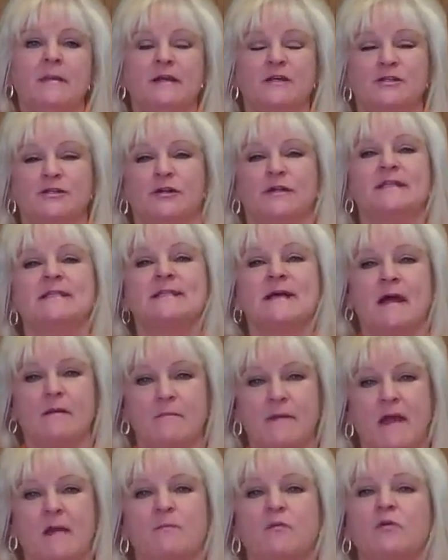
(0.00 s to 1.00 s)
because you're going to
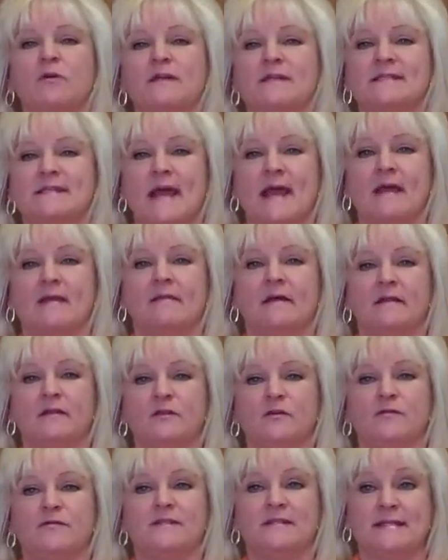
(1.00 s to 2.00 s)
sign paperwork saying
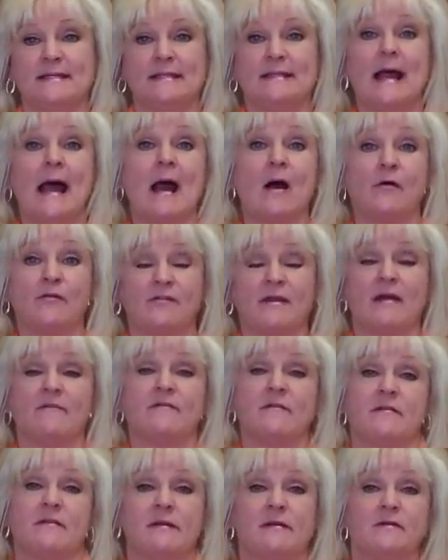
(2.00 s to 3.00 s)
that you've seen the house,
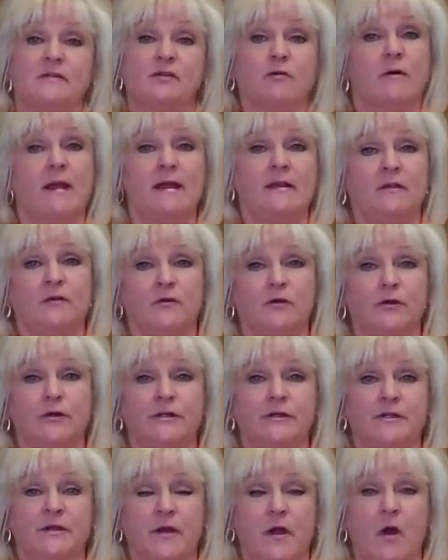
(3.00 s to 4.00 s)
everything is great, and you're
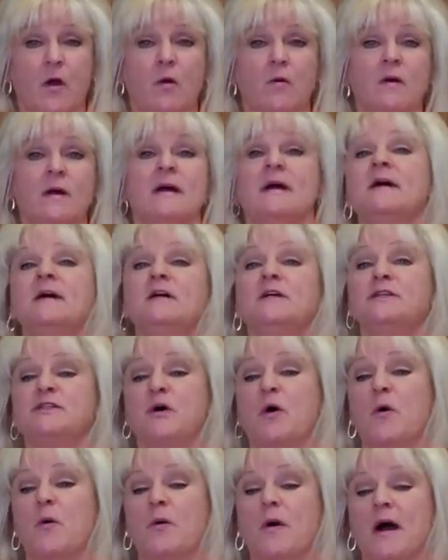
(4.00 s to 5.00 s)
good to go.
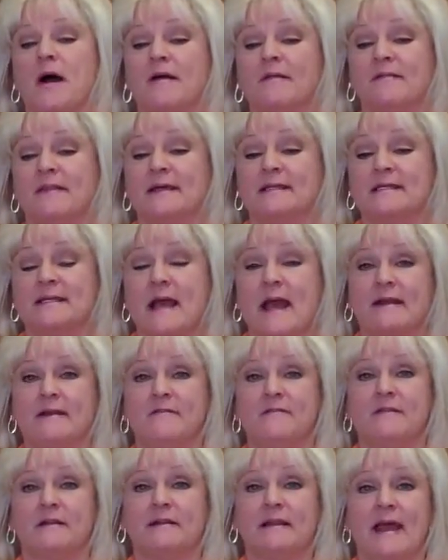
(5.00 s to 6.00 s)
So uh, that's kind
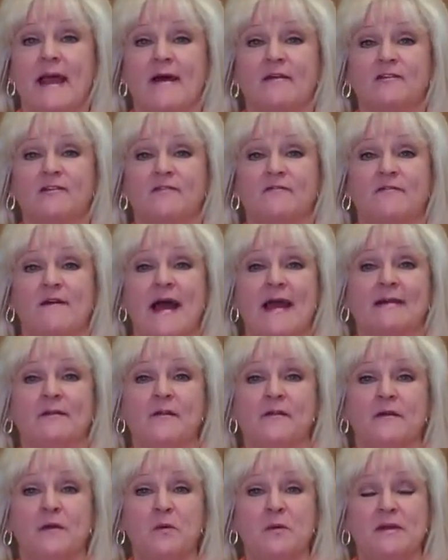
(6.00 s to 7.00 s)
of the last
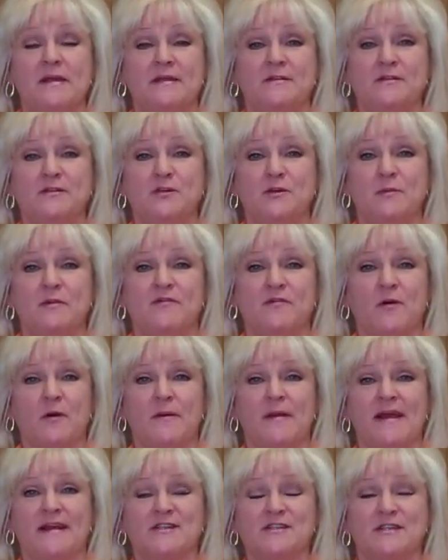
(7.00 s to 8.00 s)
final thing we need to do before
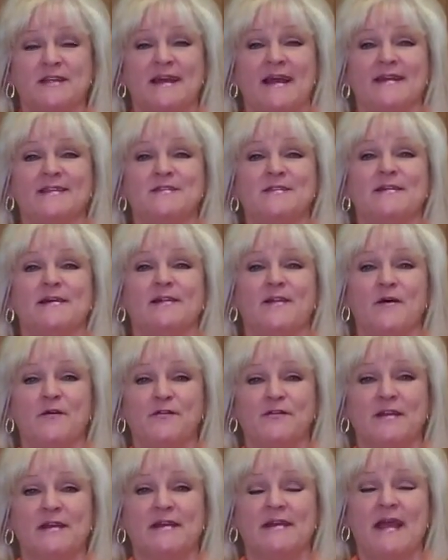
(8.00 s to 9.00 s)
we actually get to the
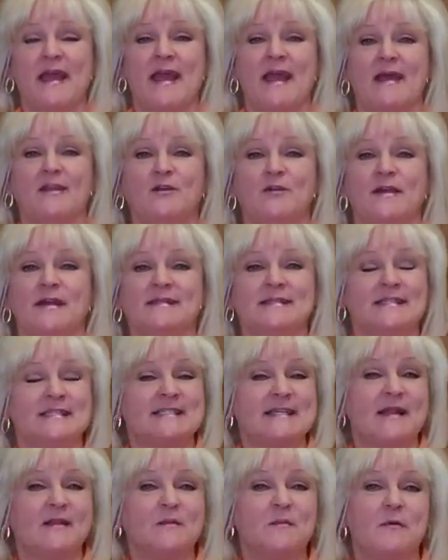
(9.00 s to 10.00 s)
closing and you get to
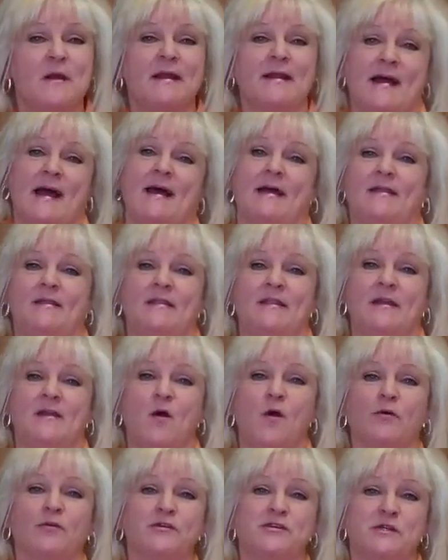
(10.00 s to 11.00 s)
celebrate on
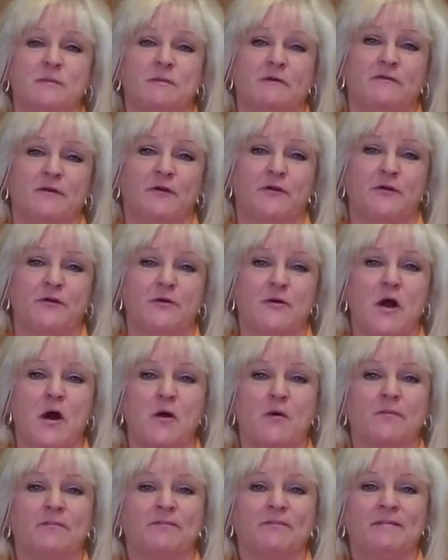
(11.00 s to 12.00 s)
the ownership of your new
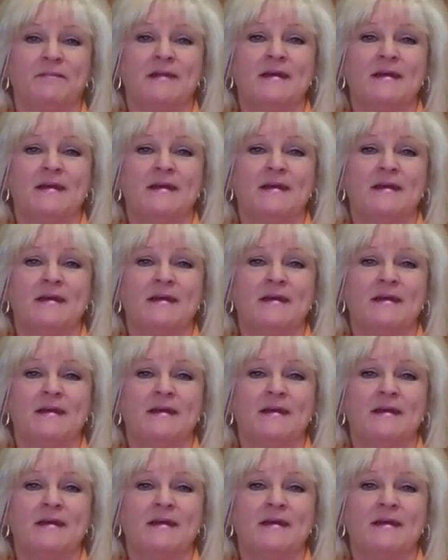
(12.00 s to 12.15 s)
home.